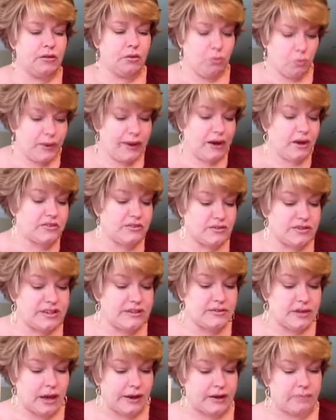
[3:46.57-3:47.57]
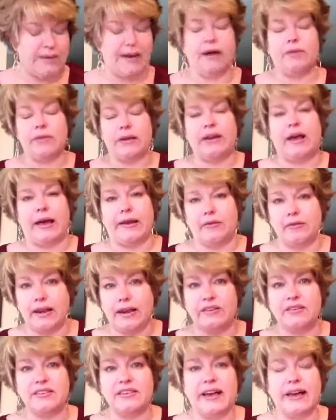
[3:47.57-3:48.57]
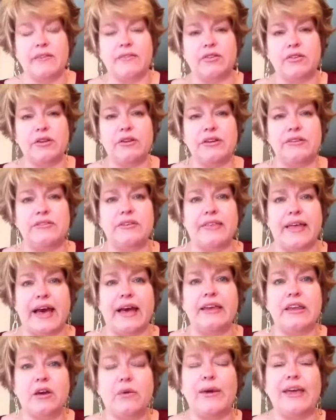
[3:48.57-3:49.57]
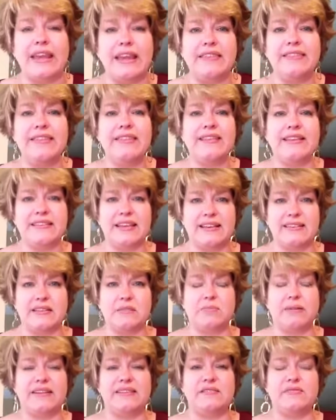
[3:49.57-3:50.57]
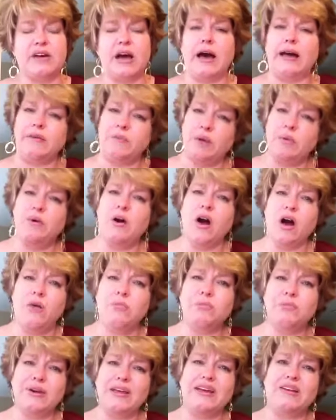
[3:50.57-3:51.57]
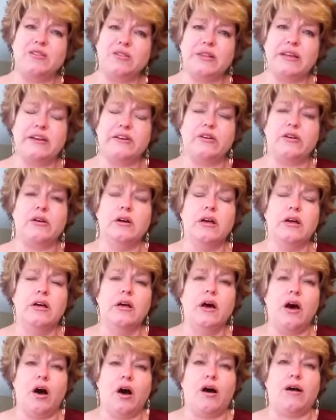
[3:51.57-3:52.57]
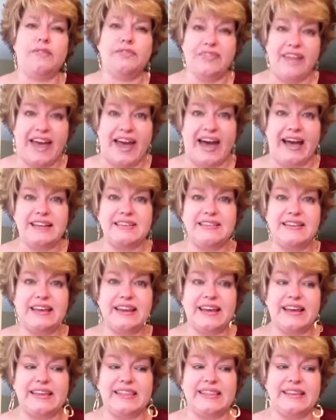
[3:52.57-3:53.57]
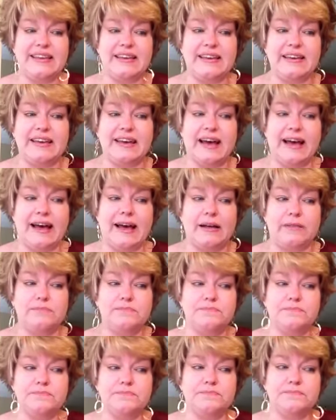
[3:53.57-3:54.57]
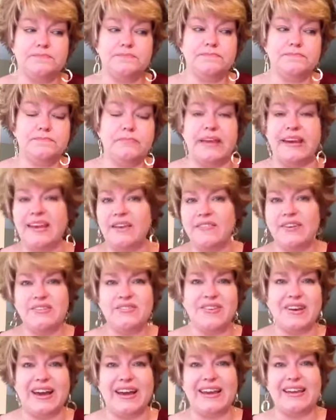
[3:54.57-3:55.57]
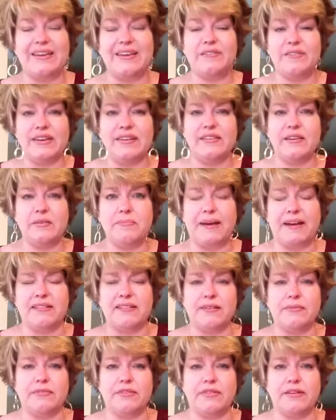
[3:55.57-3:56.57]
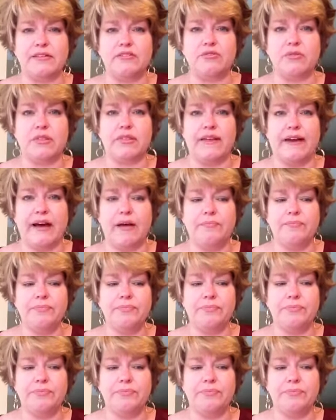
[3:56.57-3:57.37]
We also did talk about an idol, and I just kind of alluded to that. You know, anything that takes the place of God, and we were all pretty clear on that. And I think many of us were kind of convicted about some things with that.